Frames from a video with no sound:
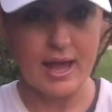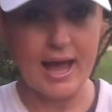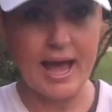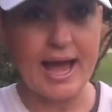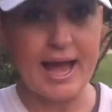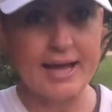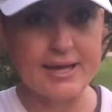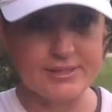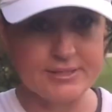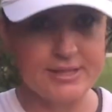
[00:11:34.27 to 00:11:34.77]

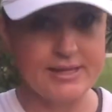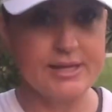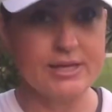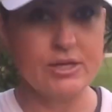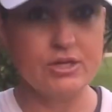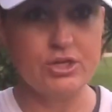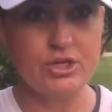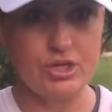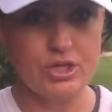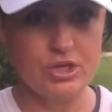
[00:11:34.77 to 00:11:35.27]
I
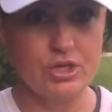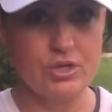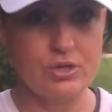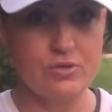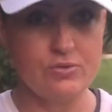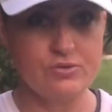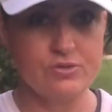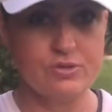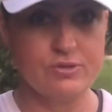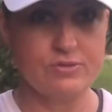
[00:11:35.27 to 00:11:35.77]
did
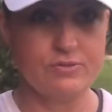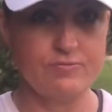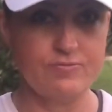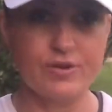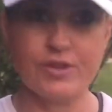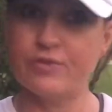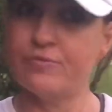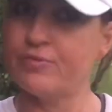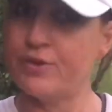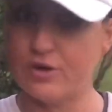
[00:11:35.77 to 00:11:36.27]
use,
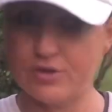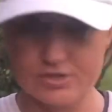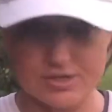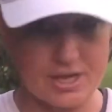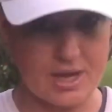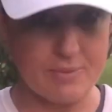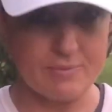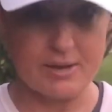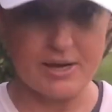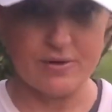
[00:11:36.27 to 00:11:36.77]
for the first
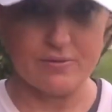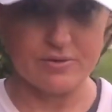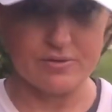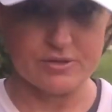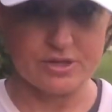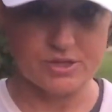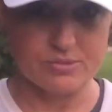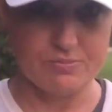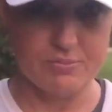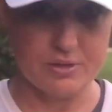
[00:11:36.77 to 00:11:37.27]
time ever,
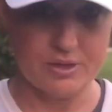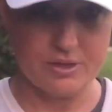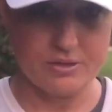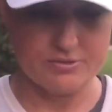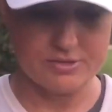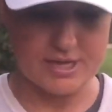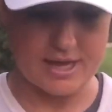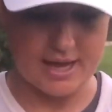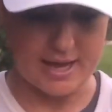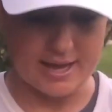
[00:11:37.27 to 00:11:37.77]
this blue
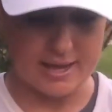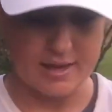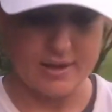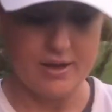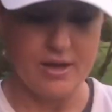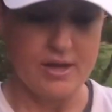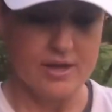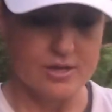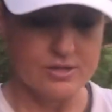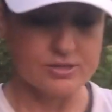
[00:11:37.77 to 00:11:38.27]
dye.
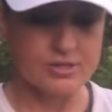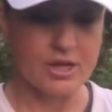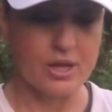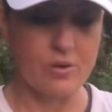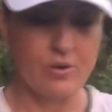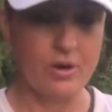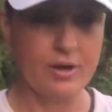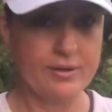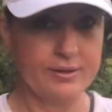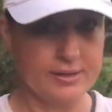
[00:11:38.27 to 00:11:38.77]

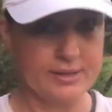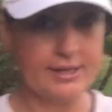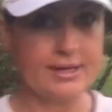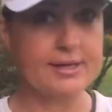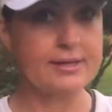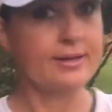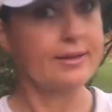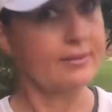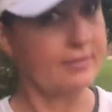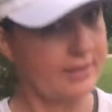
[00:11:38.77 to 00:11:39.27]
So
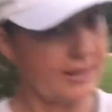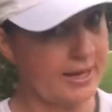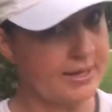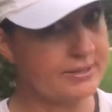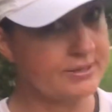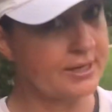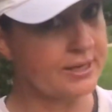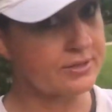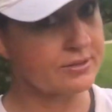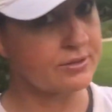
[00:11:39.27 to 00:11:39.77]
again,
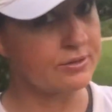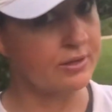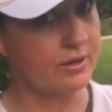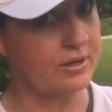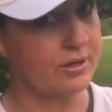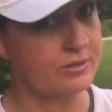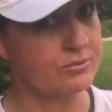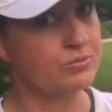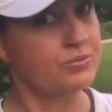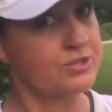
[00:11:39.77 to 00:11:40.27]
latex
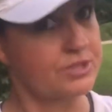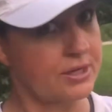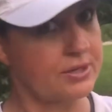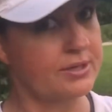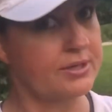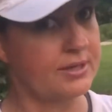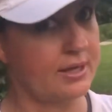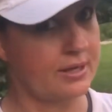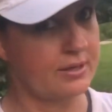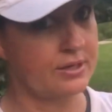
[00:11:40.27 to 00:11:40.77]
gloves, which I
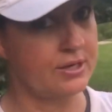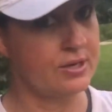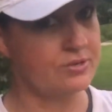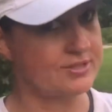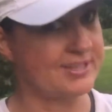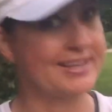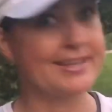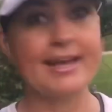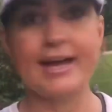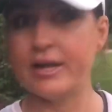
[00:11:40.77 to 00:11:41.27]
did not
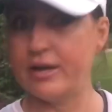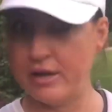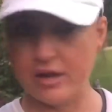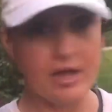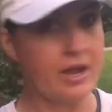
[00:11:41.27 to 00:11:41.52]
use and got it